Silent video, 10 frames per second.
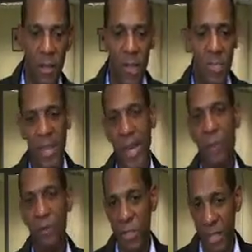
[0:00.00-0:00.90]
That
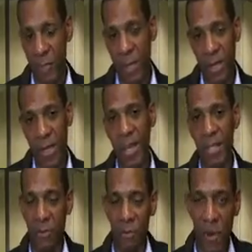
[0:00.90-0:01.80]
scale typically
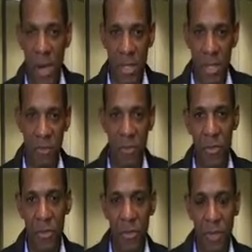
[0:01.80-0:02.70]
is from
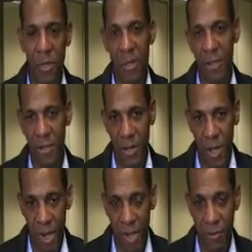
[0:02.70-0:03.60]
+2 to
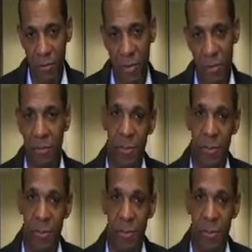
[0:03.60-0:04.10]
-2.